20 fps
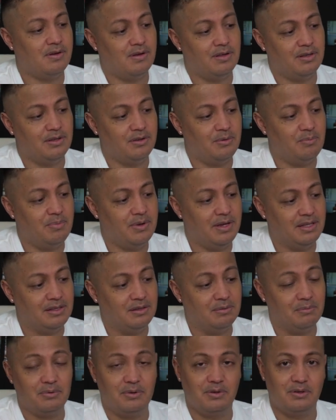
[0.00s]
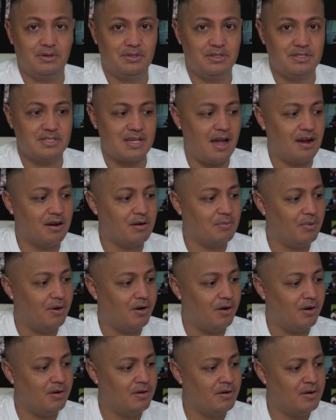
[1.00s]
a little bit, the soccer
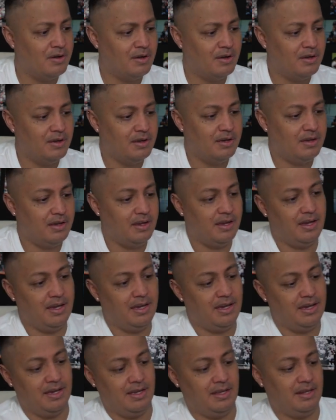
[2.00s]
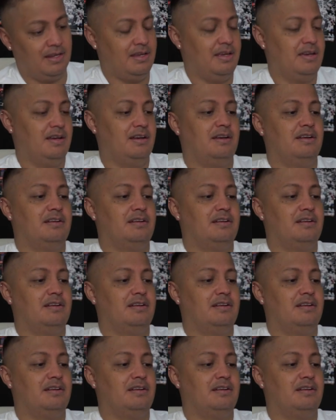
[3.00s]
ball. And here,